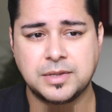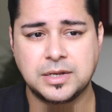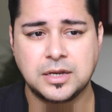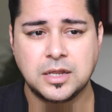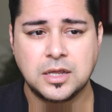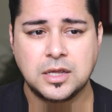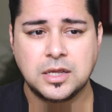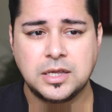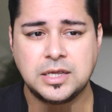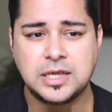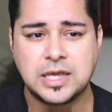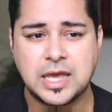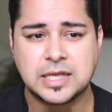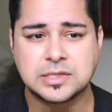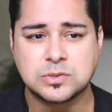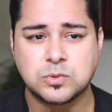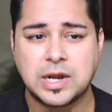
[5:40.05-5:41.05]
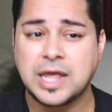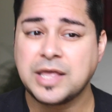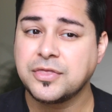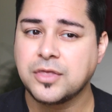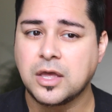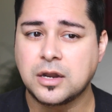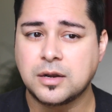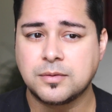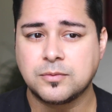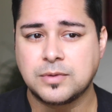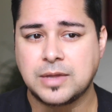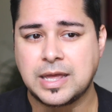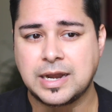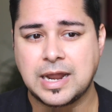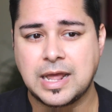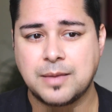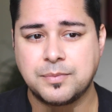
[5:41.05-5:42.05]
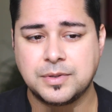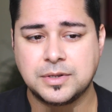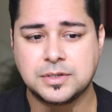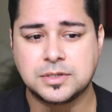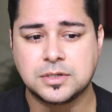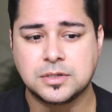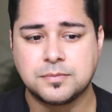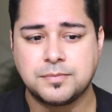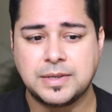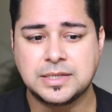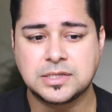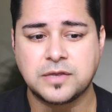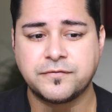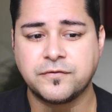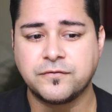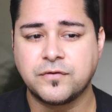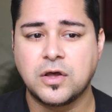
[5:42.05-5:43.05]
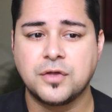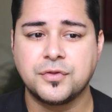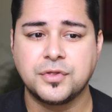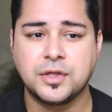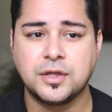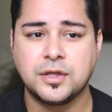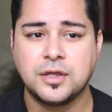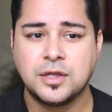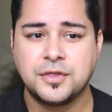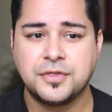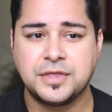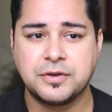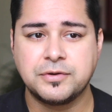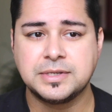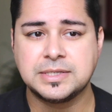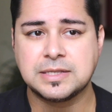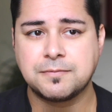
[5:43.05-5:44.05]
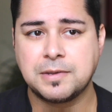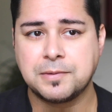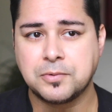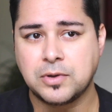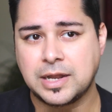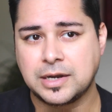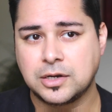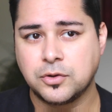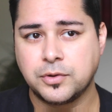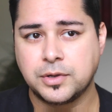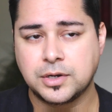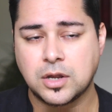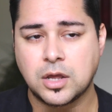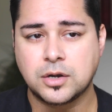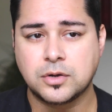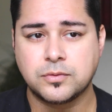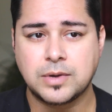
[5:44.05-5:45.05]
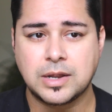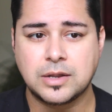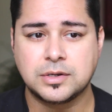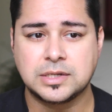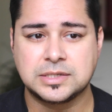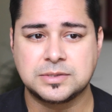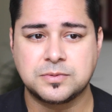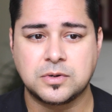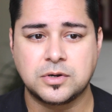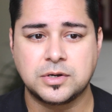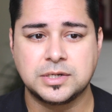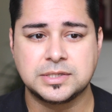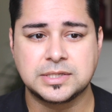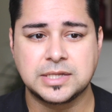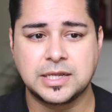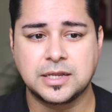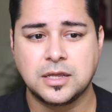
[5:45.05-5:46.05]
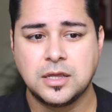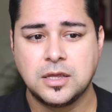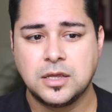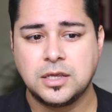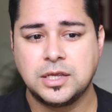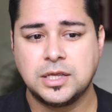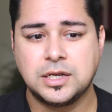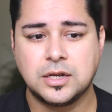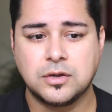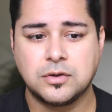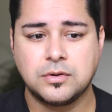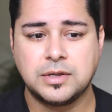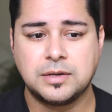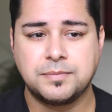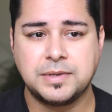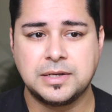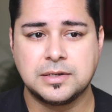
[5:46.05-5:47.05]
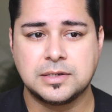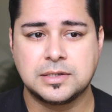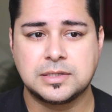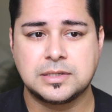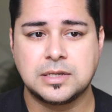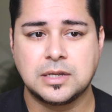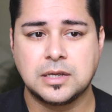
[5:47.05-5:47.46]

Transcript: And he asked what I thought had happened based off of all the theories that people had going on around, as far as like, it being,